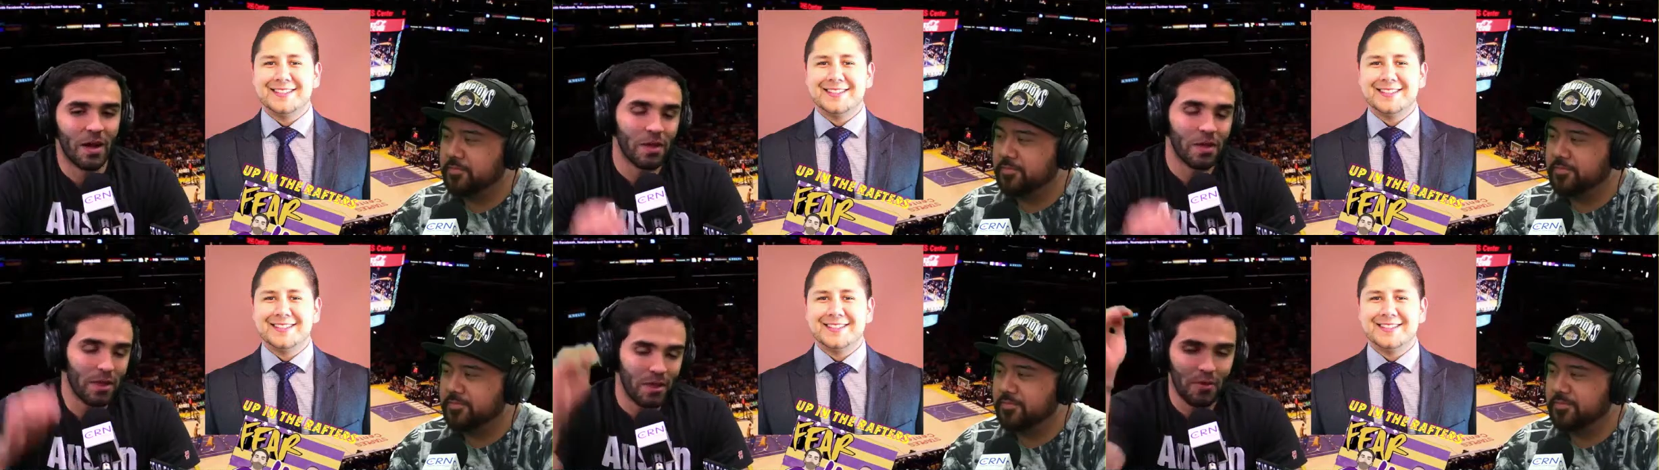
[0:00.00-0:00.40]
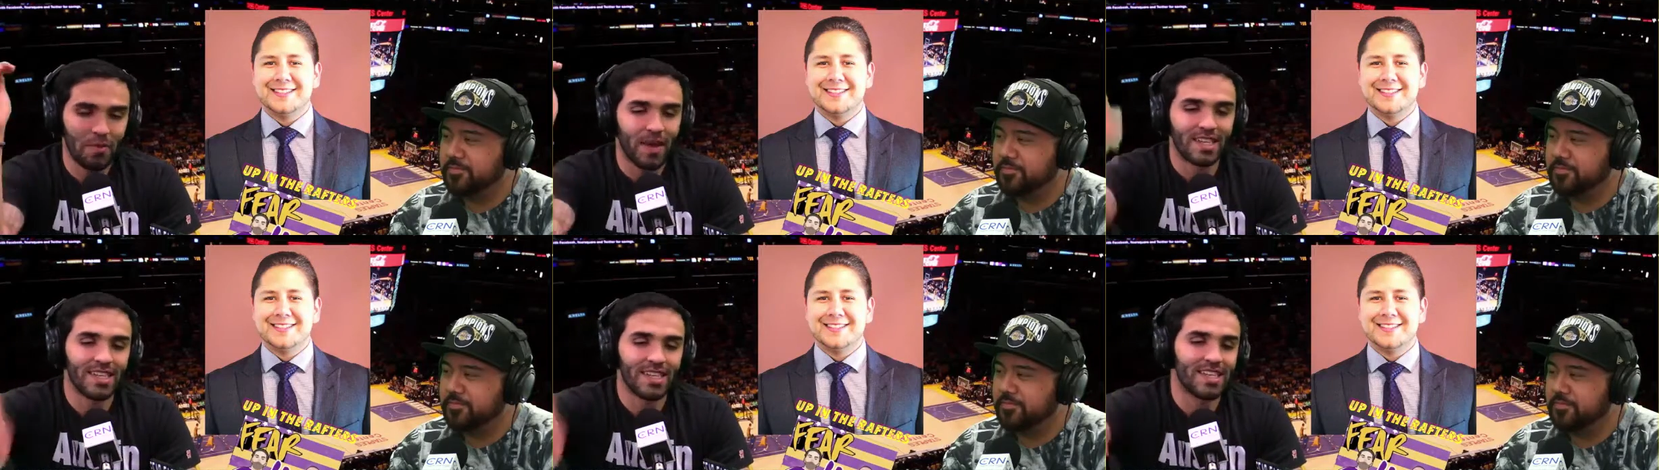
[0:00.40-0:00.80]
Speaker 1: you
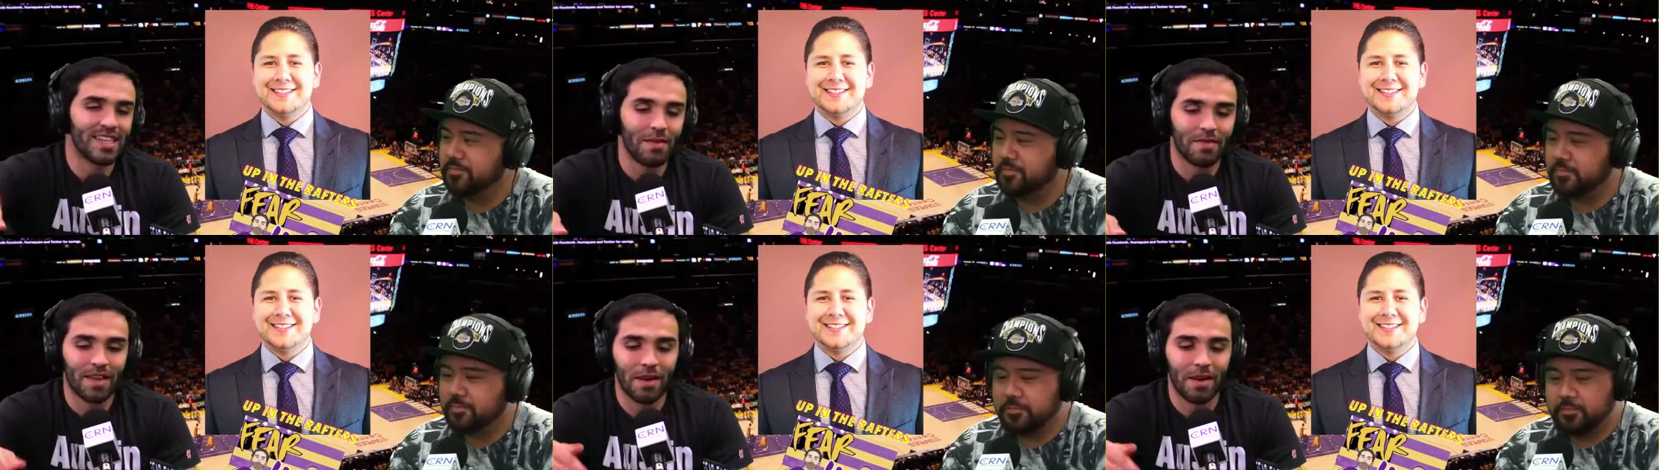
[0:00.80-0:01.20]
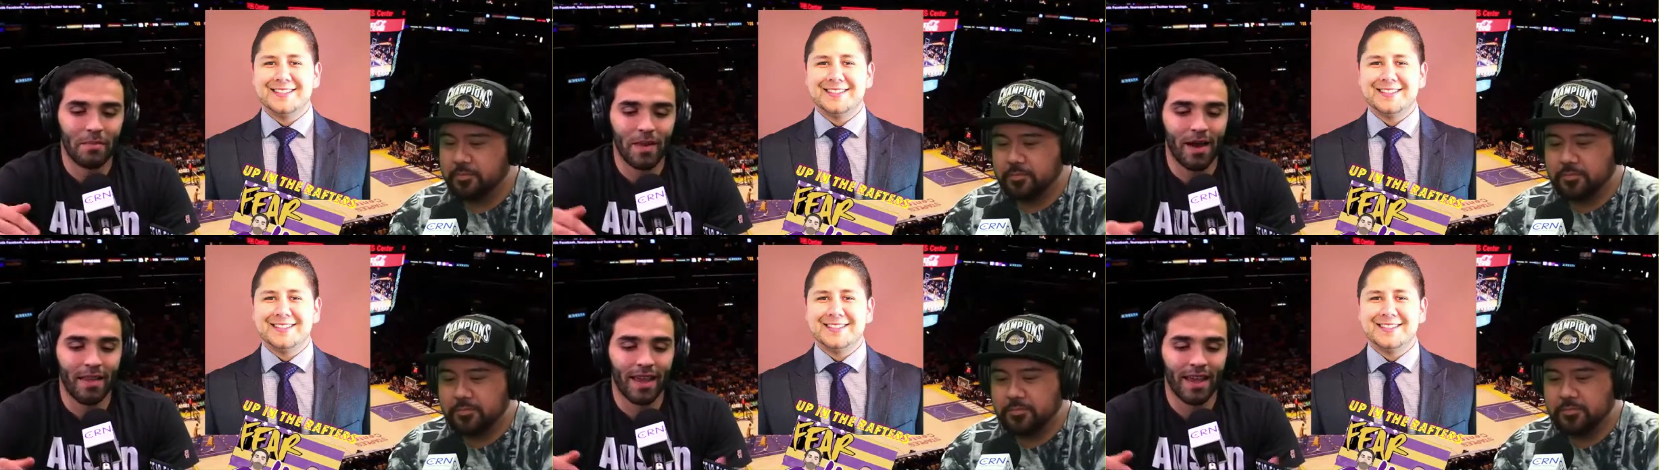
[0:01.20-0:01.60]
mentioned something
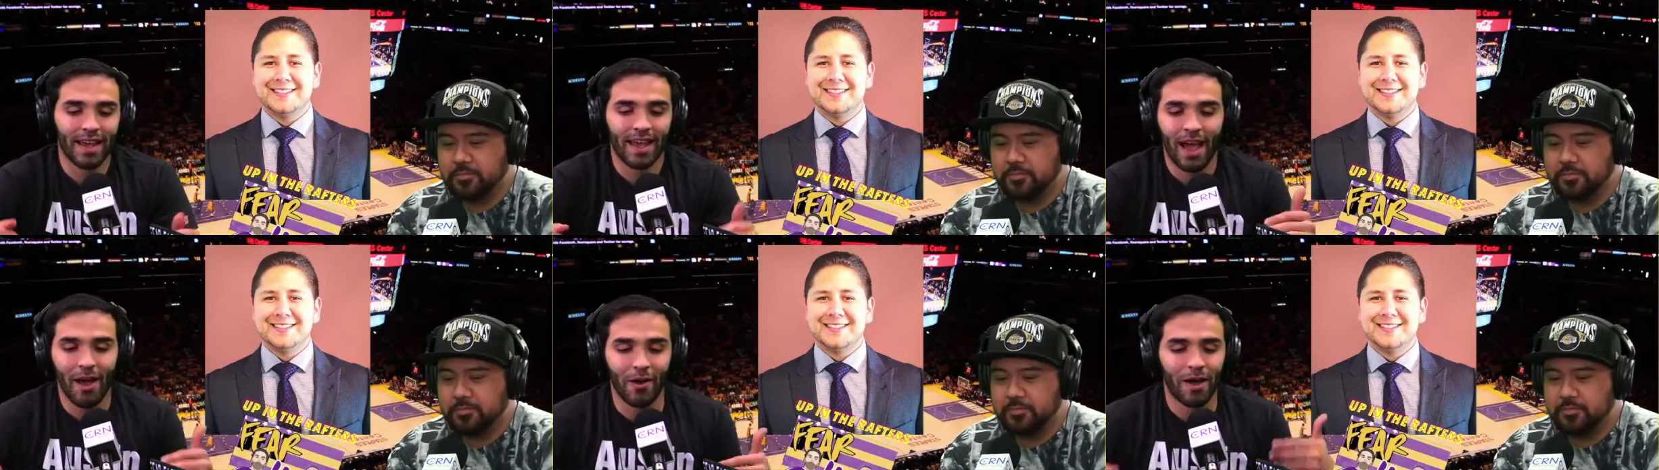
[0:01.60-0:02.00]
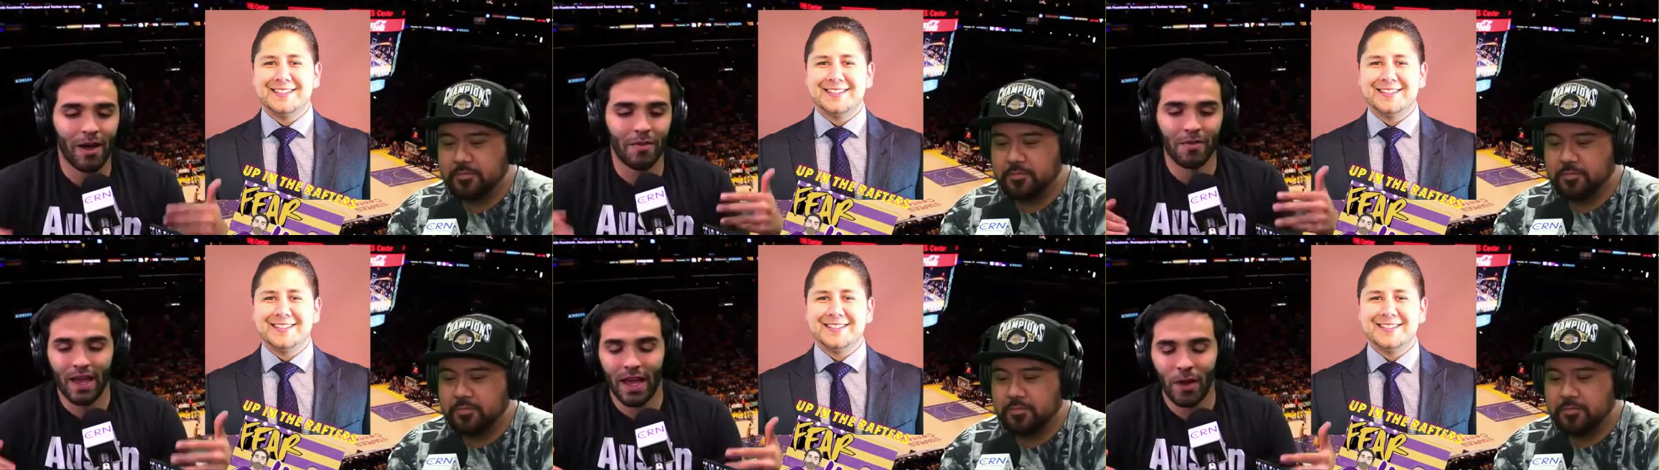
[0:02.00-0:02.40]
about like how
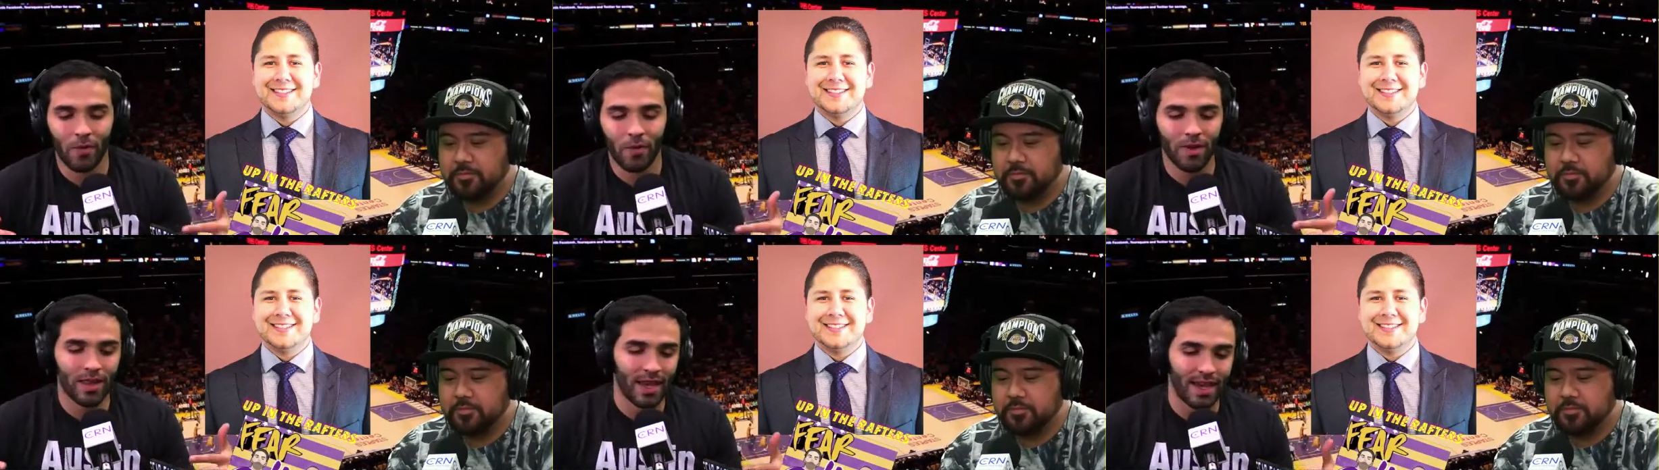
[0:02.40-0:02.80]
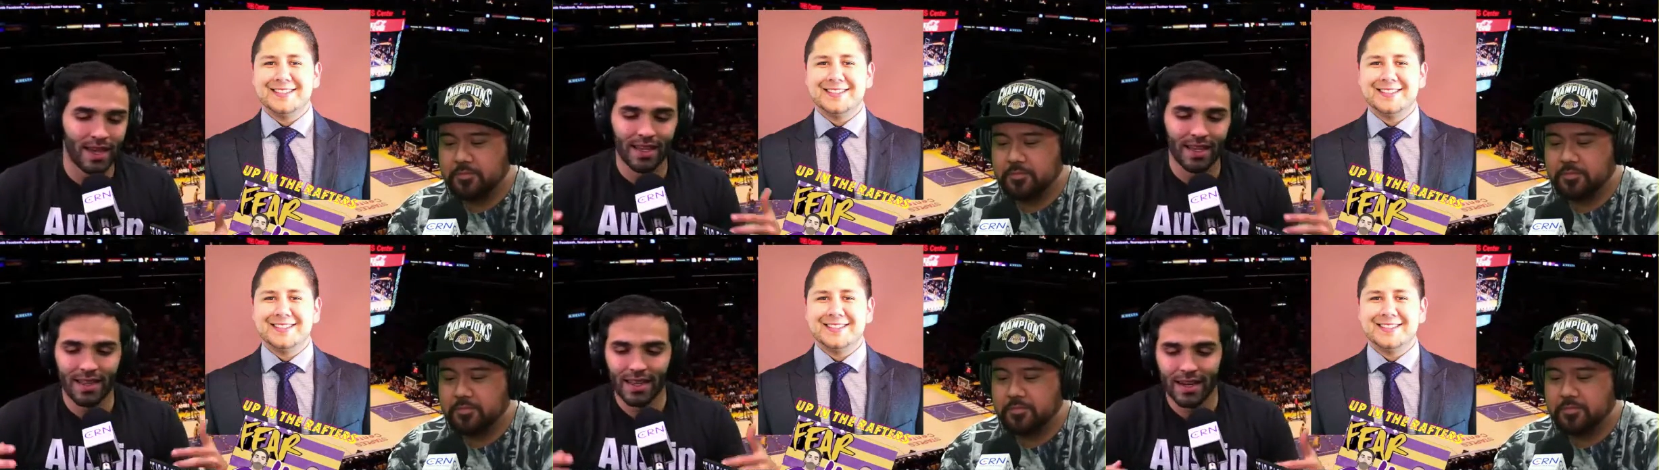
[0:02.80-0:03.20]
NBA were
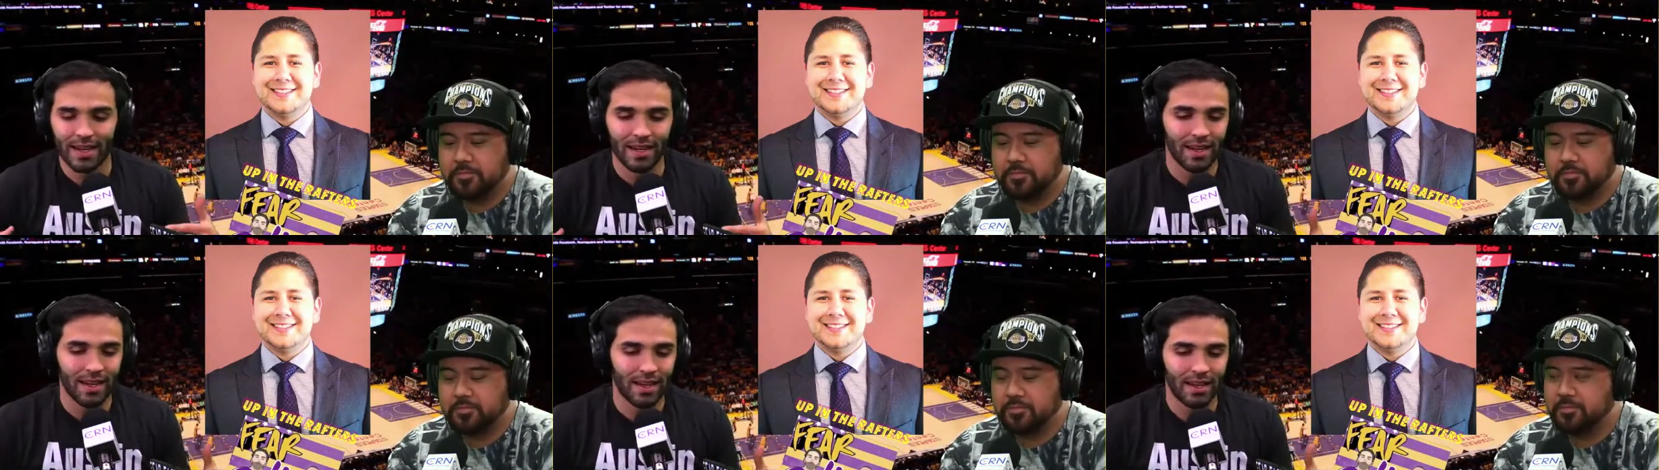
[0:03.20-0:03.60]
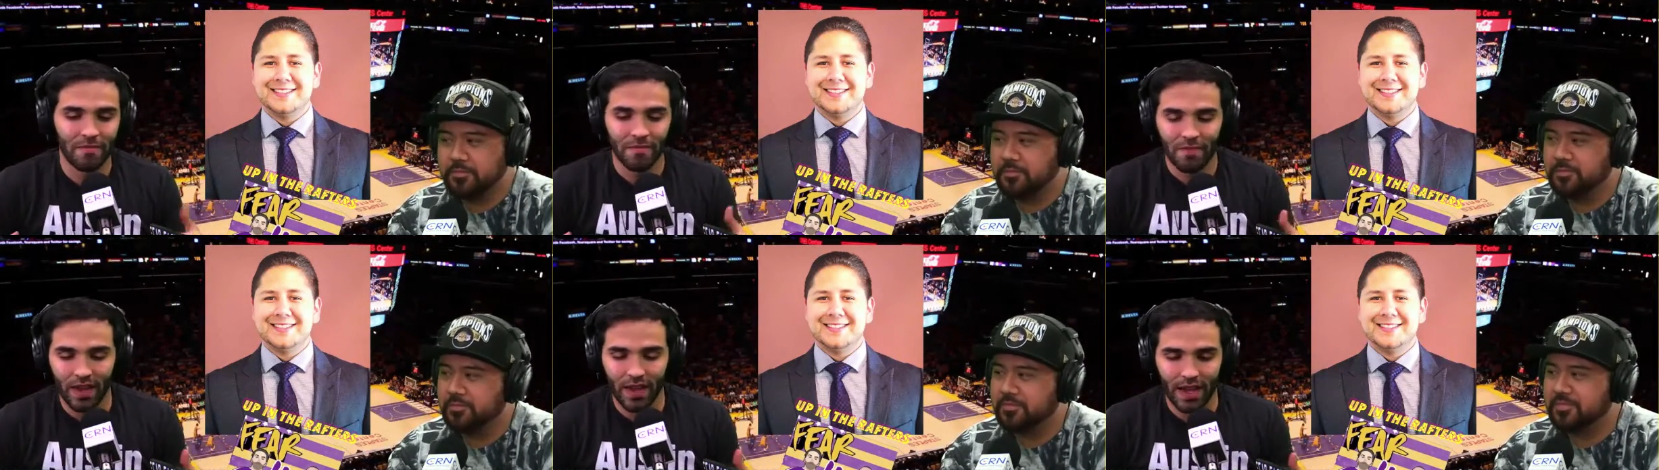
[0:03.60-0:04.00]
like letting in
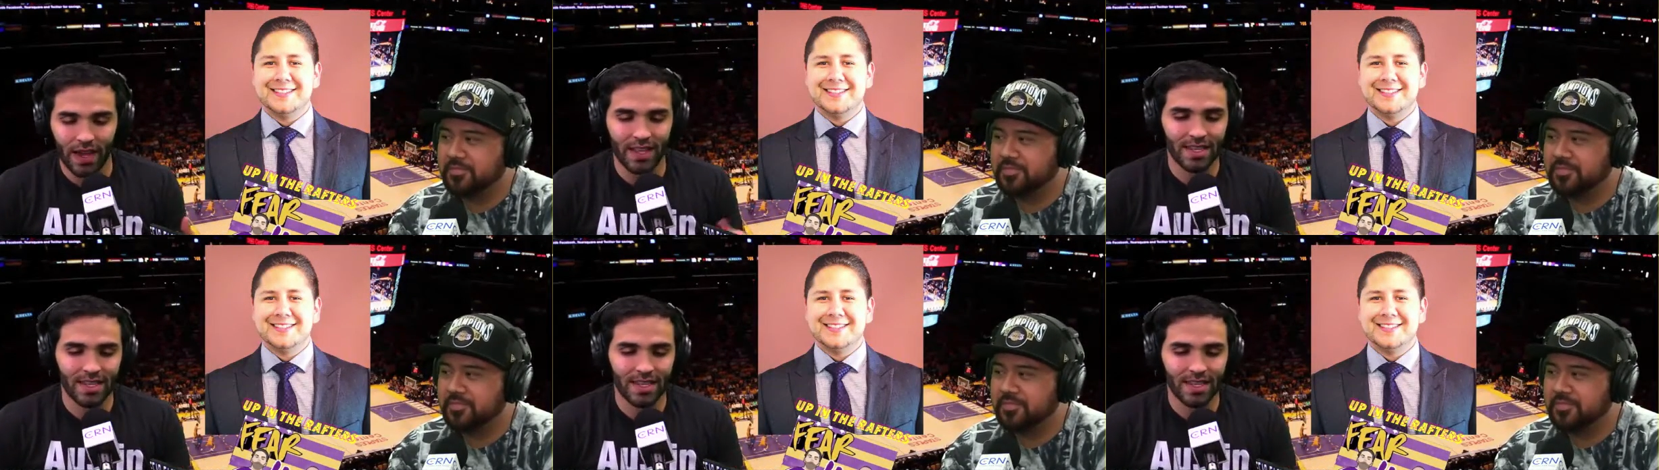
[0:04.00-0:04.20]
fans,